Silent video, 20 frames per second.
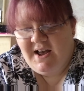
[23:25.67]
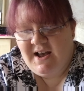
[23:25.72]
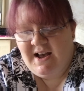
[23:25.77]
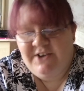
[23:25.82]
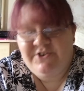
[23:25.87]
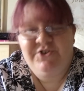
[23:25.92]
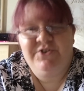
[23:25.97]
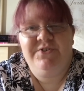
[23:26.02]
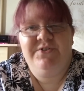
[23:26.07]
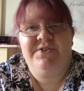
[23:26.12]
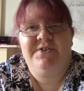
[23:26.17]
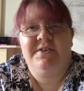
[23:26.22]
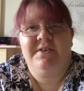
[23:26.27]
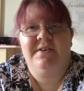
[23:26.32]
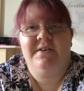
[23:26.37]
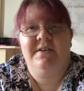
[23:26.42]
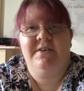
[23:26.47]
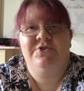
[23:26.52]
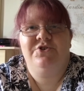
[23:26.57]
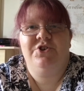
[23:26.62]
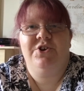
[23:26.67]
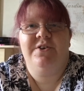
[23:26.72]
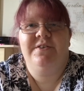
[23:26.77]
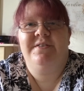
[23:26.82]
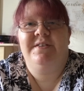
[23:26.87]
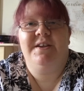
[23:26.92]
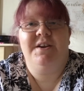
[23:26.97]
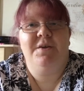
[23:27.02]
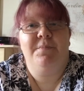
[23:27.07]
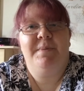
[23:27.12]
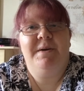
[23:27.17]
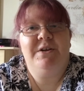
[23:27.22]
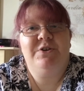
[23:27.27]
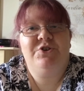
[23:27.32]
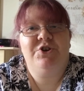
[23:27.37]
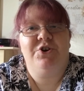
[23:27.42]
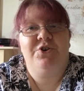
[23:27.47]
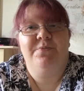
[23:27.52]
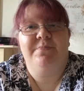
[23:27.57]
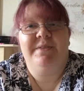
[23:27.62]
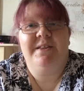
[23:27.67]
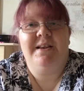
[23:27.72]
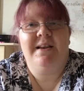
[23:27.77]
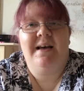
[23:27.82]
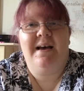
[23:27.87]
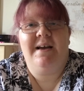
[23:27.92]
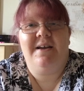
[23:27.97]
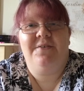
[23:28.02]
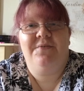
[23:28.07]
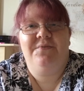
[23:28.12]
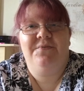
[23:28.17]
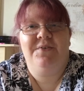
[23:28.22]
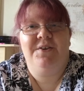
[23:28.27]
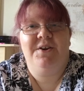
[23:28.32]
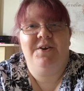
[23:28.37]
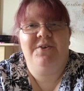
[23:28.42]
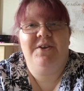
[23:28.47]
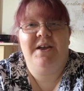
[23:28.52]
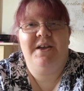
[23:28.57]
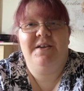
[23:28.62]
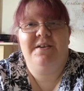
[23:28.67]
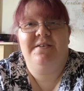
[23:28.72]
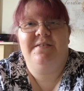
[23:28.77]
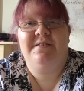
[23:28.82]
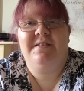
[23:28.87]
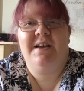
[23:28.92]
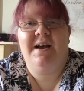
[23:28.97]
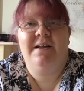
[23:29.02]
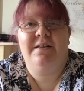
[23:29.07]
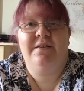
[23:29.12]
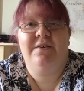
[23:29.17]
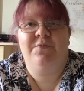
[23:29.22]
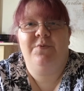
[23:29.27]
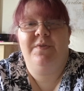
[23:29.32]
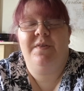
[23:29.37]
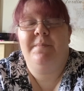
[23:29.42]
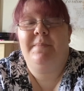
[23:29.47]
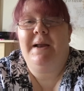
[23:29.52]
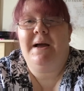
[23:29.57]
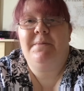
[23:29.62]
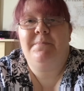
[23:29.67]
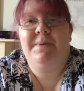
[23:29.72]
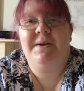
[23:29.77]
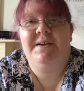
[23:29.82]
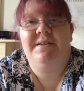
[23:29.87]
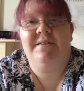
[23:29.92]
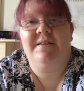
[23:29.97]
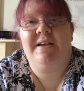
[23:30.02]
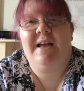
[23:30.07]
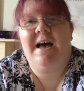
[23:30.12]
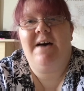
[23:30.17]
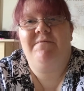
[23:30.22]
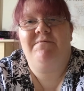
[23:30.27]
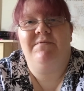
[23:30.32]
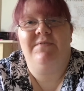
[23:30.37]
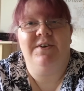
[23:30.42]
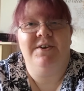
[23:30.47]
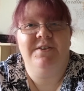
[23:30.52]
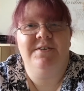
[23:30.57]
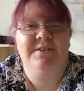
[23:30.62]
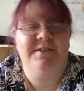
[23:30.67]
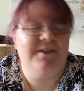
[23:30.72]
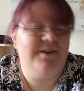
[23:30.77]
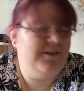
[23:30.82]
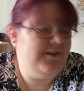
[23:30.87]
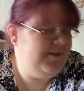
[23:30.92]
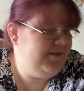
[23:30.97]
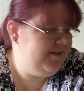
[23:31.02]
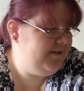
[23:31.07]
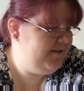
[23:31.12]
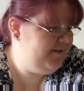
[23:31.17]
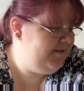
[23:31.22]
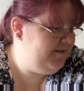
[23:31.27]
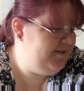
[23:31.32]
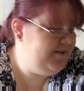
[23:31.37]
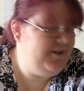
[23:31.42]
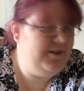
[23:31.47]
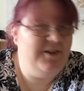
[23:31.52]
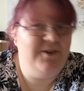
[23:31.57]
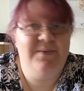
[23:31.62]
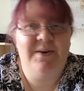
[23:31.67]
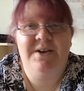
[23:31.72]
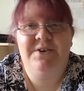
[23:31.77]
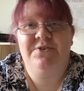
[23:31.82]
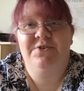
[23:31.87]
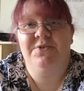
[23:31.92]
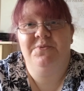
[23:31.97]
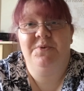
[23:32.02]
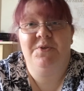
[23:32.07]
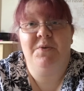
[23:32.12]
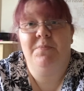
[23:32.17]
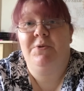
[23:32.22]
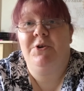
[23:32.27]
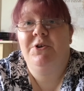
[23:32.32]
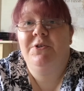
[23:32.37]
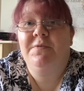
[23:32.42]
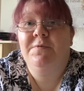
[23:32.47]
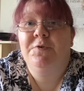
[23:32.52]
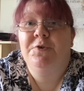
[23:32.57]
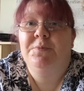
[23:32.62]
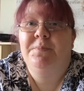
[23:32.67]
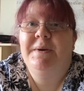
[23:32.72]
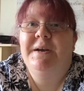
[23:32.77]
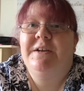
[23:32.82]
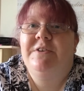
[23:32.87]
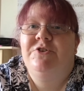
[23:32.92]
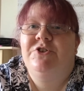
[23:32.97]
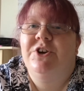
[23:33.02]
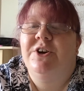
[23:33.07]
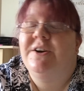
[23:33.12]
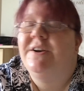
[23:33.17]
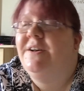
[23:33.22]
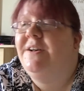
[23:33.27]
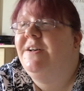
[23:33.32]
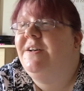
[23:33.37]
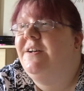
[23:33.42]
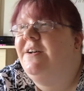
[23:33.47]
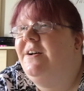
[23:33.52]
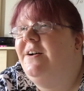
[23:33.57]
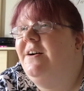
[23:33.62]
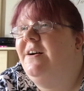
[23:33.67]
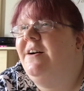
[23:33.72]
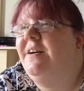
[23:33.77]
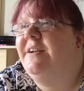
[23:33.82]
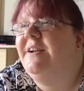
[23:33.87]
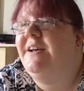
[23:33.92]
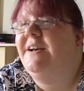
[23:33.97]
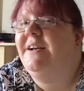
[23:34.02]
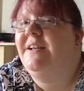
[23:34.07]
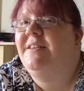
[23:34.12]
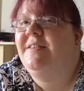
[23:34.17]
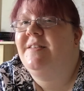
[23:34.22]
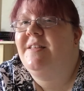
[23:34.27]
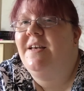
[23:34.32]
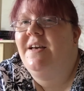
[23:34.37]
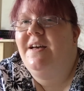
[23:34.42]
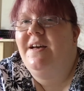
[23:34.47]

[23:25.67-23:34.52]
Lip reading: I just enjoy seeing a picture come to life. You know, you start off with a blank piece of canvas and you end up with a beautiful picture on it.